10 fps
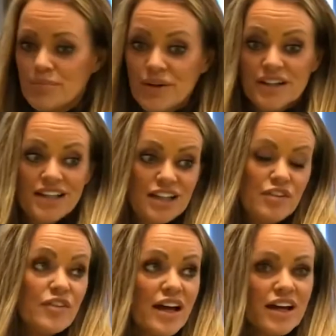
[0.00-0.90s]
But
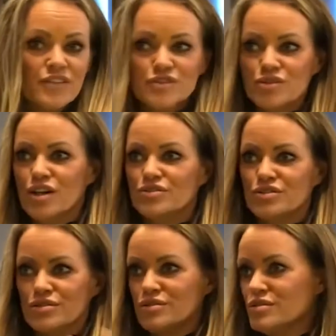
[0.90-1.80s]
if I have to go
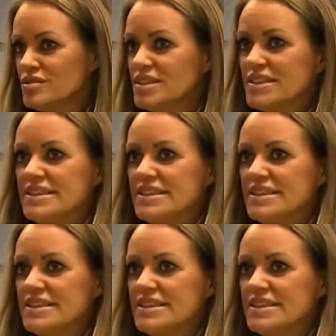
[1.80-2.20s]
to